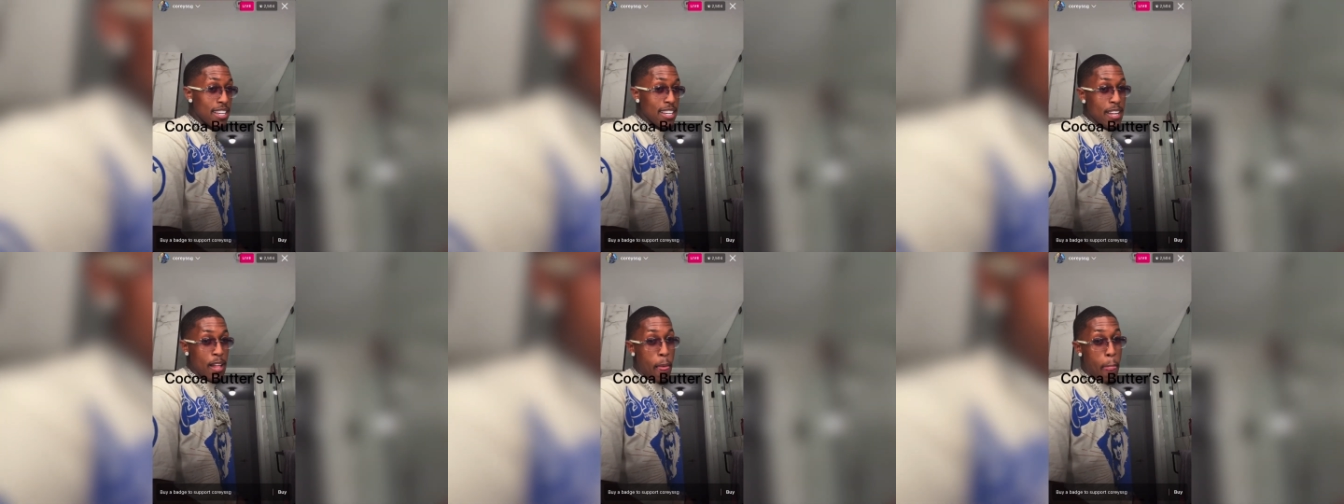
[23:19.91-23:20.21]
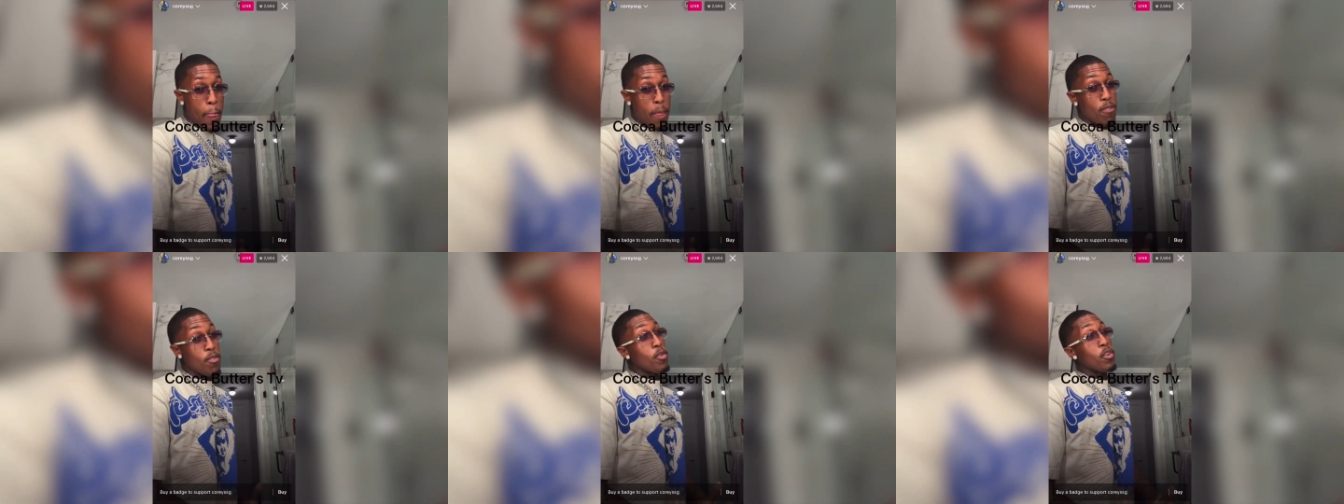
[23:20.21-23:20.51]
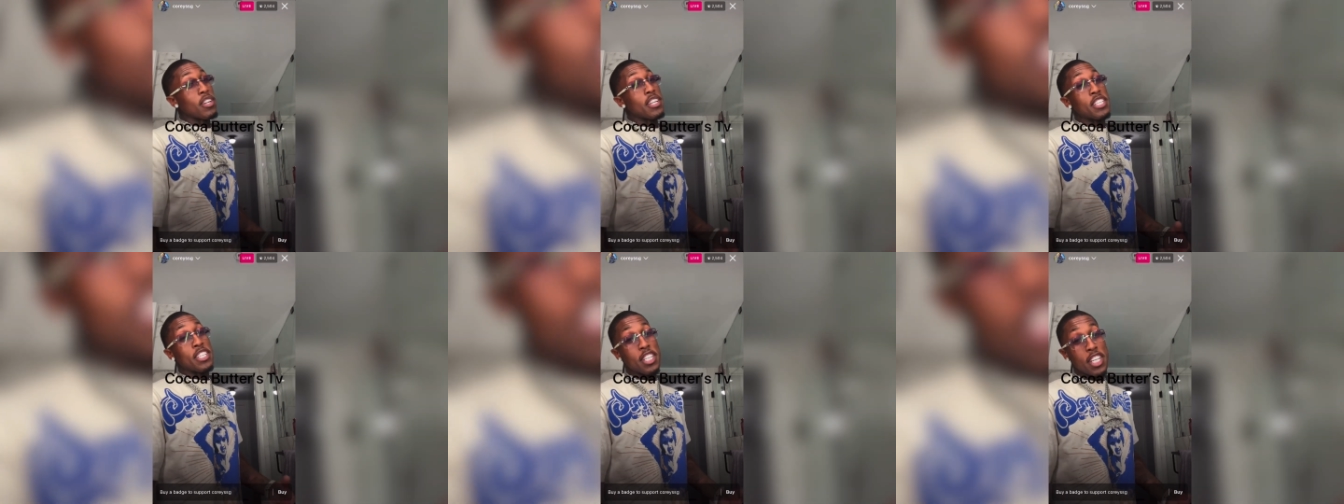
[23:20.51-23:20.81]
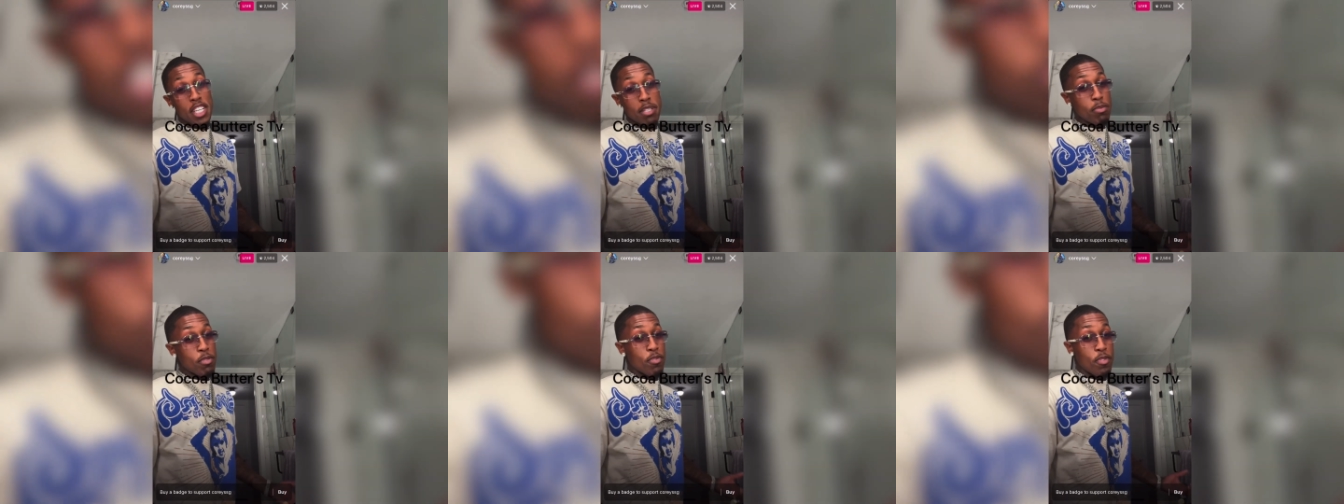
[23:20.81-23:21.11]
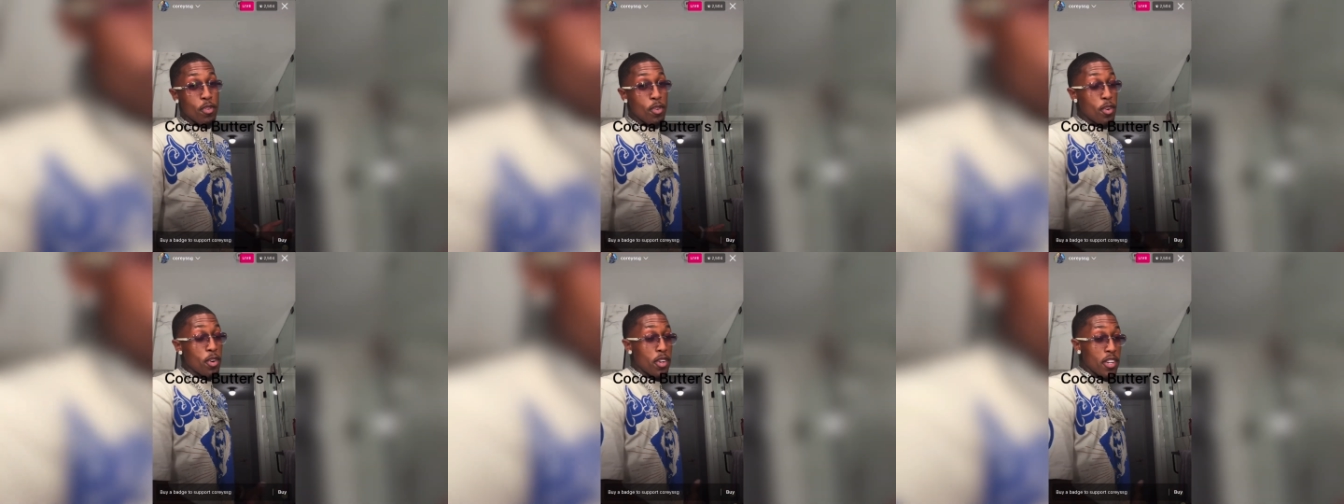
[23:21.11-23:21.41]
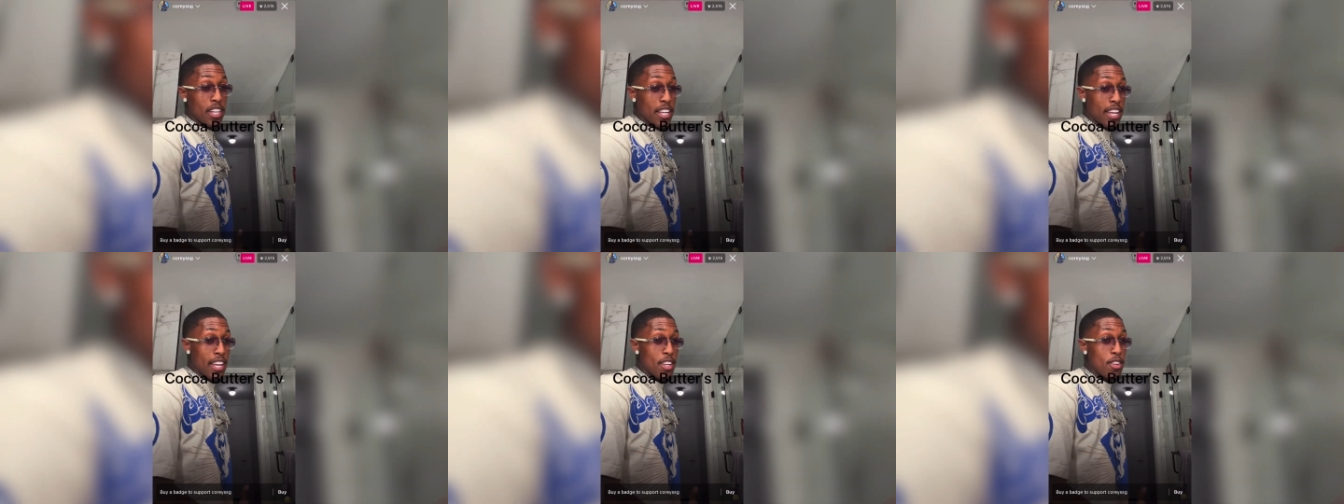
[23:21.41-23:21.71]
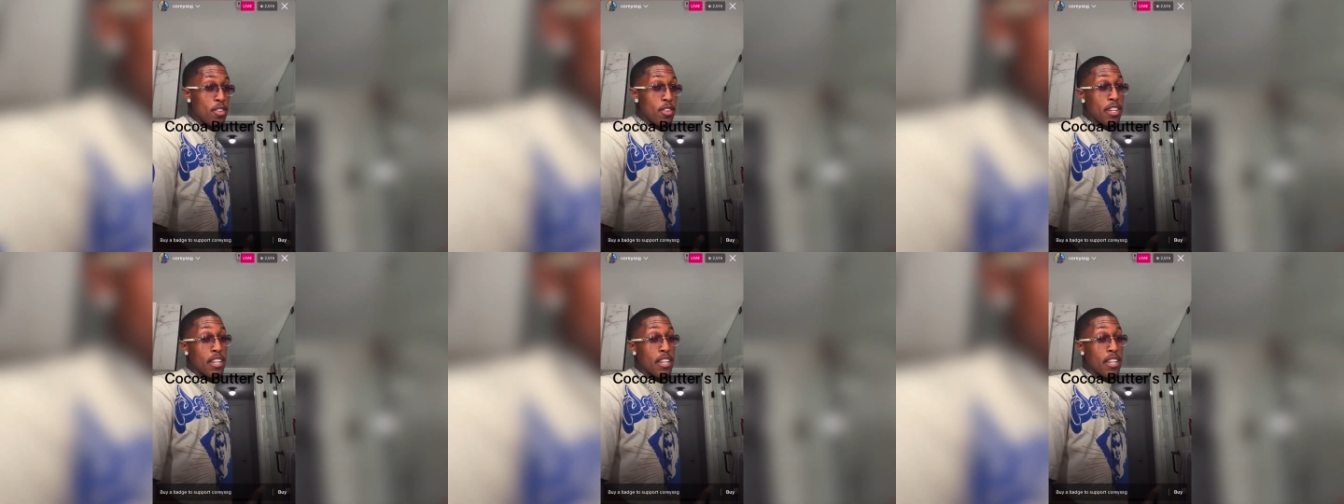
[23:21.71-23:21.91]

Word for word: If you want to judge me for it, then you need to